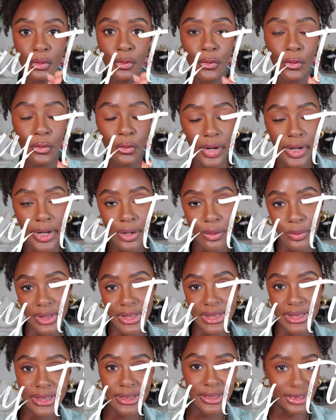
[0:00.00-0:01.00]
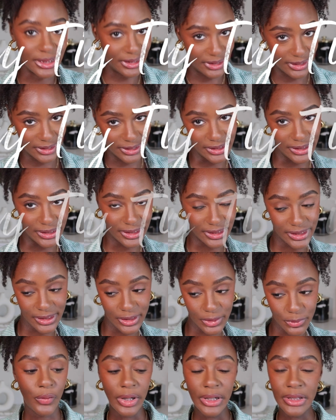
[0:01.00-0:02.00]
fragrances.
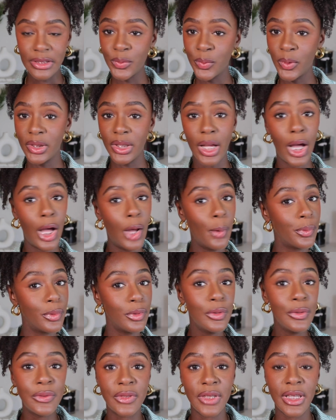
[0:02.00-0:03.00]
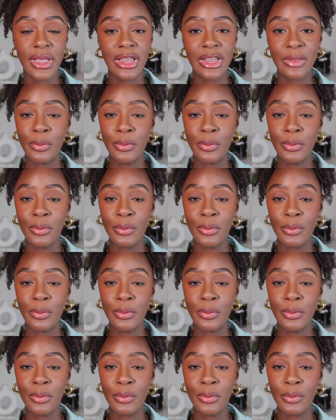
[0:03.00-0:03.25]
First one up, you've seen this